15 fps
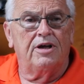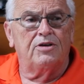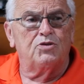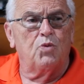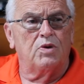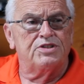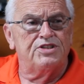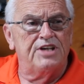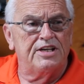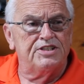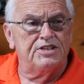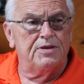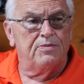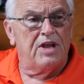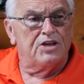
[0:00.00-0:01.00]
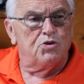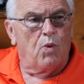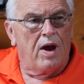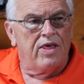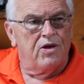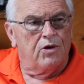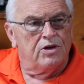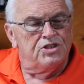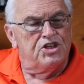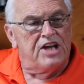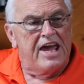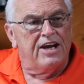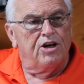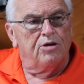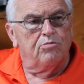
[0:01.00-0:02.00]
It's what sets them. That's why they're a
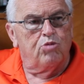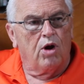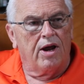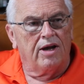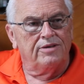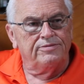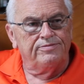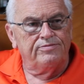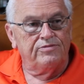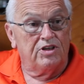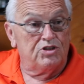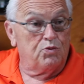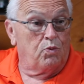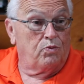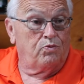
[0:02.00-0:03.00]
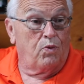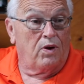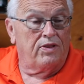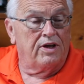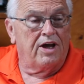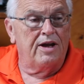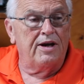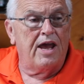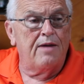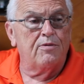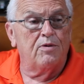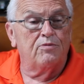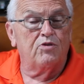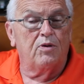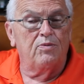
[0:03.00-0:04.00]
Standardbred. It's where the name
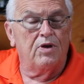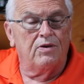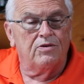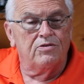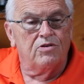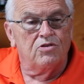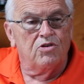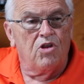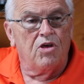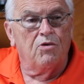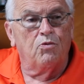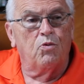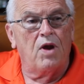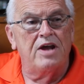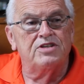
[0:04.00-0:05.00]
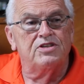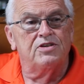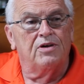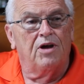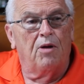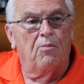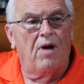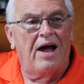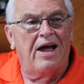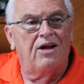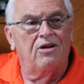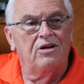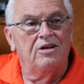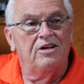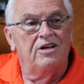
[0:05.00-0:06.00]
comes from. They race a
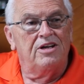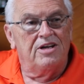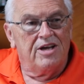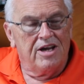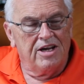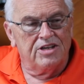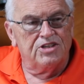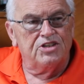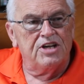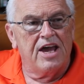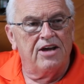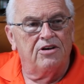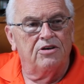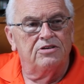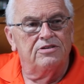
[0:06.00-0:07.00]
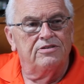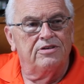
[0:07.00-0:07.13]
mile in a standard.